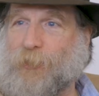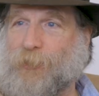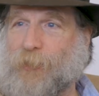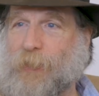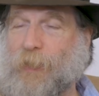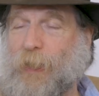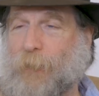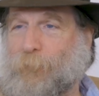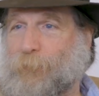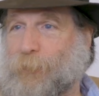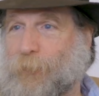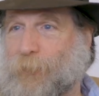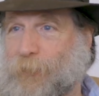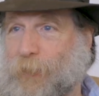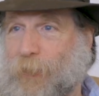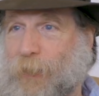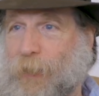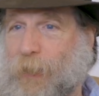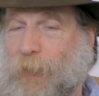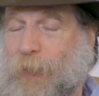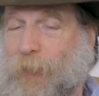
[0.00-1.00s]
rising up.
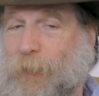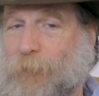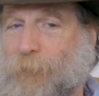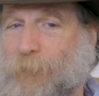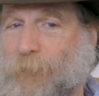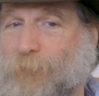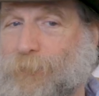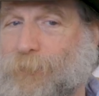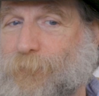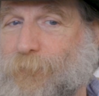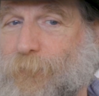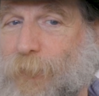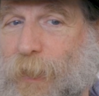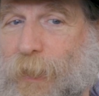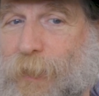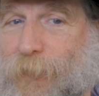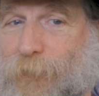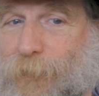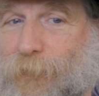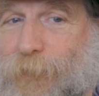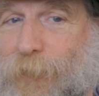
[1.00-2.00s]
Um,
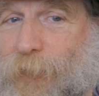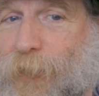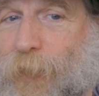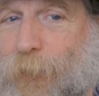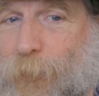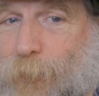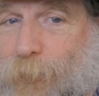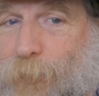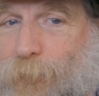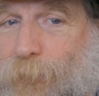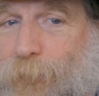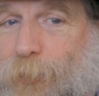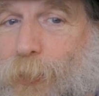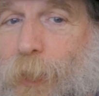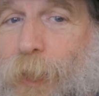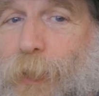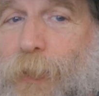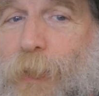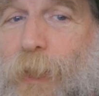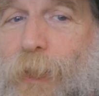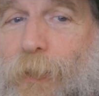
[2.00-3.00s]
you know,
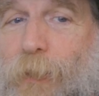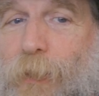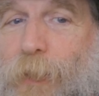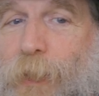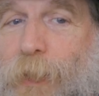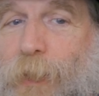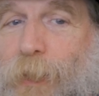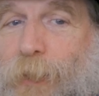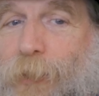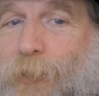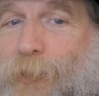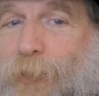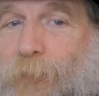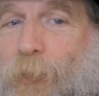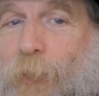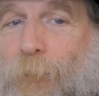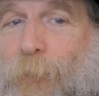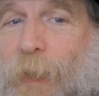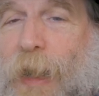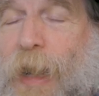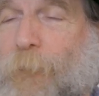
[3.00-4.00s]
during the early years
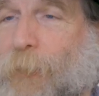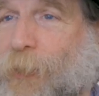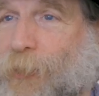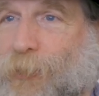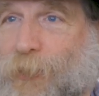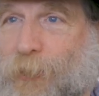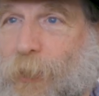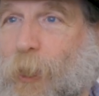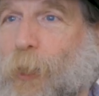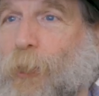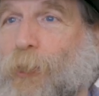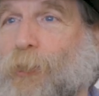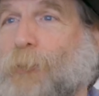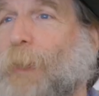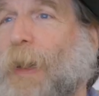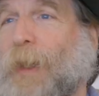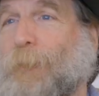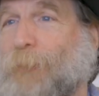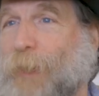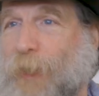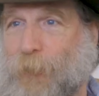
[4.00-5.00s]
of Obama,
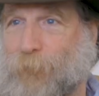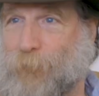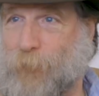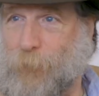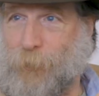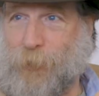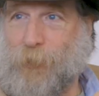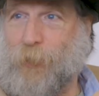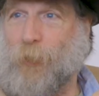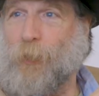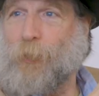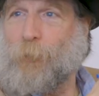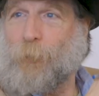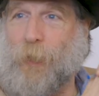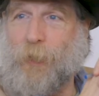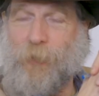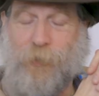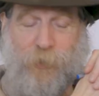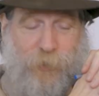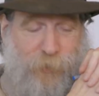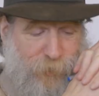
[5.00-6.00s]
stoked by money from the
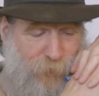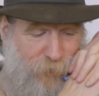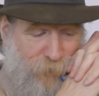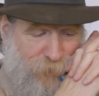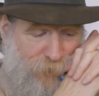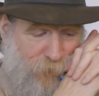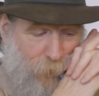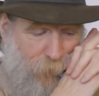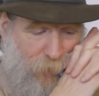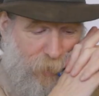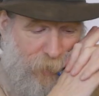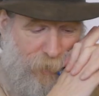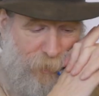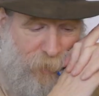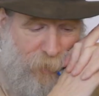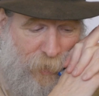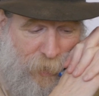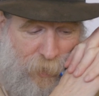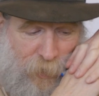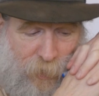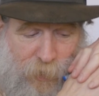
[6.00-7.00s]
Koch brothers and so mm-hmm.
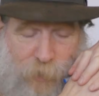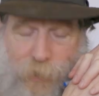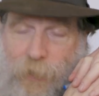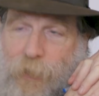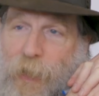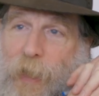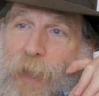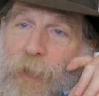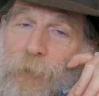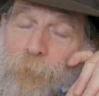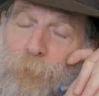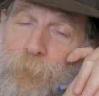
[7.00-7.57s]
on. Mm-hmm. You